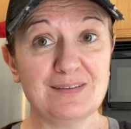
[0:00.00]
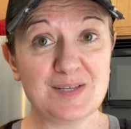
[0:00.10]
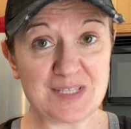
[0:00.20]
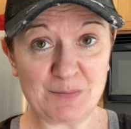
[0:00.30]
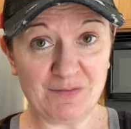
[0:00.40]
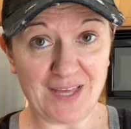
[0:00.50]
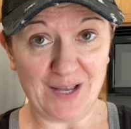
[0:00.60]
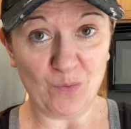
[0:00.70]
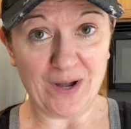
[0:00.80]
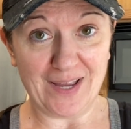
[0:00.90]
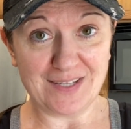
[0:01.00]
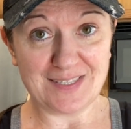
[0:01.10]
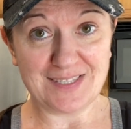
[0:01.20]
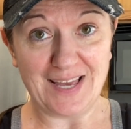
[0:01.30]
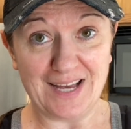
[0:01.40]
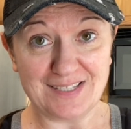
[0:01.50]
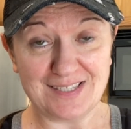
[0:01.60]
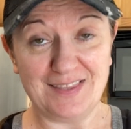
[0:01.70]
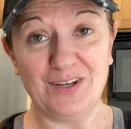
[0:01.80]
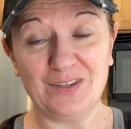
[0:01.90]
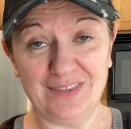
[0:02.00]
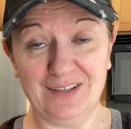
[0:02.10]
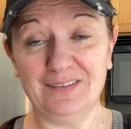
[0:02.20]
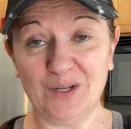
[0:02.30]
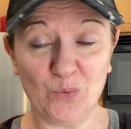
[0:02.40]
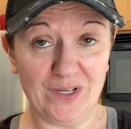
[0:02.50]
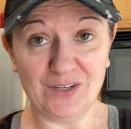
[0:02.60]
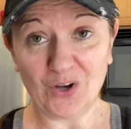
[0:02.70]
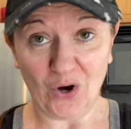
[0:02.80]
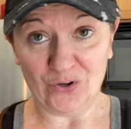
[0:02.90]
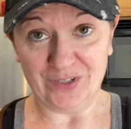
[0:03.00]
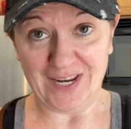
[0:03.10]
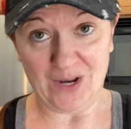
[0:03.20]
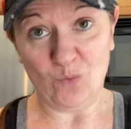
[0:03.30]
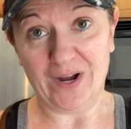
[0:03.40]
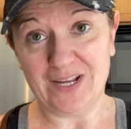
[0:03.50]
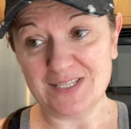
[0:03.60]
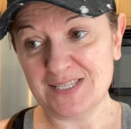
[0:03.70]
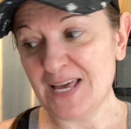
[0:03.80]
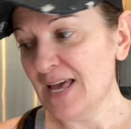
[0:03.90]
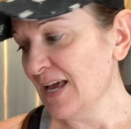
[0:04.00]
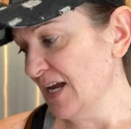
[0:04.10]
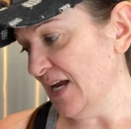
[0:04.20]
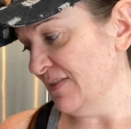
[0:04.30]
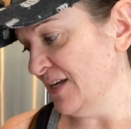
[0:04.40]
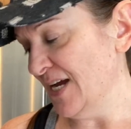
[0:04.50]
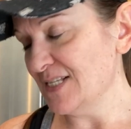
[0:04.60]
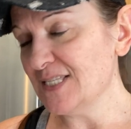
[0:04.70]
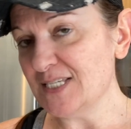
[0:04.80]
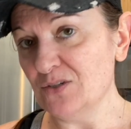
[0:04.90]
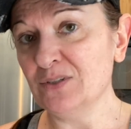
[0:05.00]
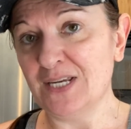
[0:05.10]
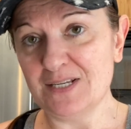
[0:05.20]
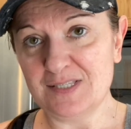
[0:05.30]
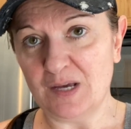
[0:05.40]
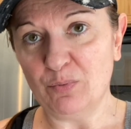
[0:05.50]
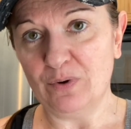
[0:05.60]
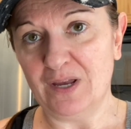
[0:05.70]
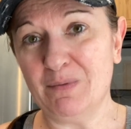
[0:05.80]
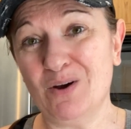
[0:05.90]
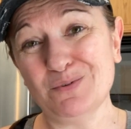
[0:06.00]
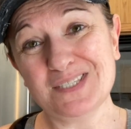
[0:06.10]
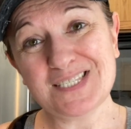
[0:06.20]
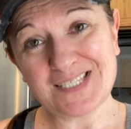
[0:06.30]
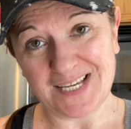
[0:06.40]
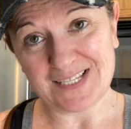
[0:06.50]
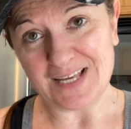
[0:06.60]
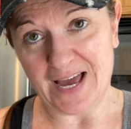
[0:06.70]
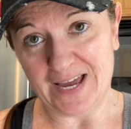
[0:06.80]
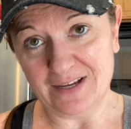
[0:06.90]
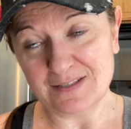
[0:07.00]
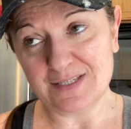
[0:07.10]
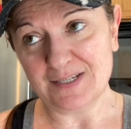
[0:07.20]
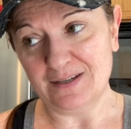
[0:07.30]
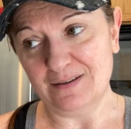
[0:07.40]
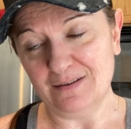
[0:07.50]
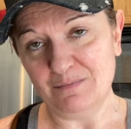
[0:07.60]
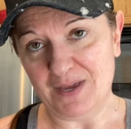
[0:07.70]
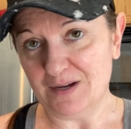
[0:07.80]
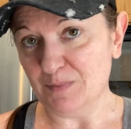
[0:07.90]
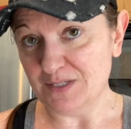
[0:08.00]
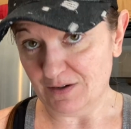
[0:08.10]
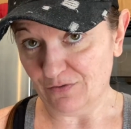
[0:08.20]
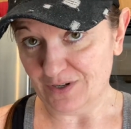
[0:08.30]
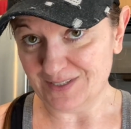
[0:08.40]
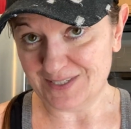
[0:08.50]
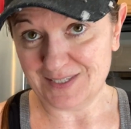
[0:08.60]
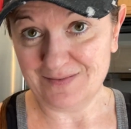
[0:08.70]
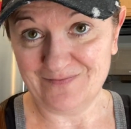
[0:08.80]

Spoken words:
some of the egg whites as the liquid carton egg whites, and then I still need to separate about 6 eggs to make up the difference.